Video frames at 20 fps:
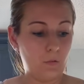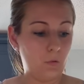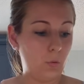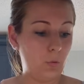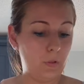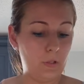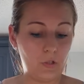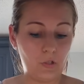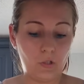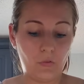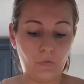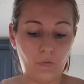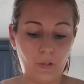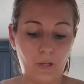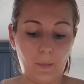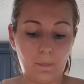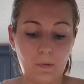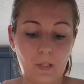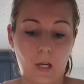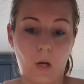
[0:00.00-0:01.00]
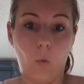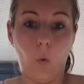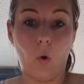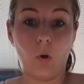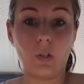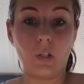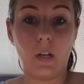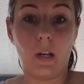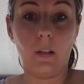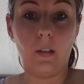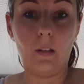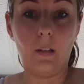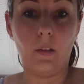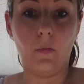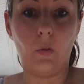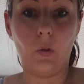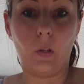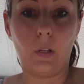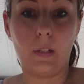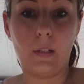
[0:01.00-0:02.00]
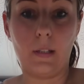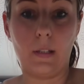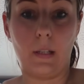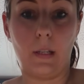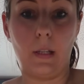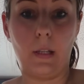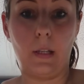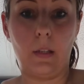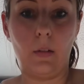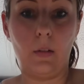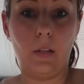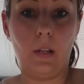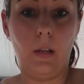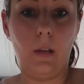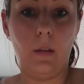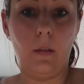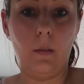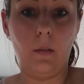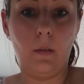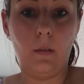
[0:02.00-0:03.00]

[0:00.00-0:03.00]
to literally fill up the quarter, if you can see. Can you see?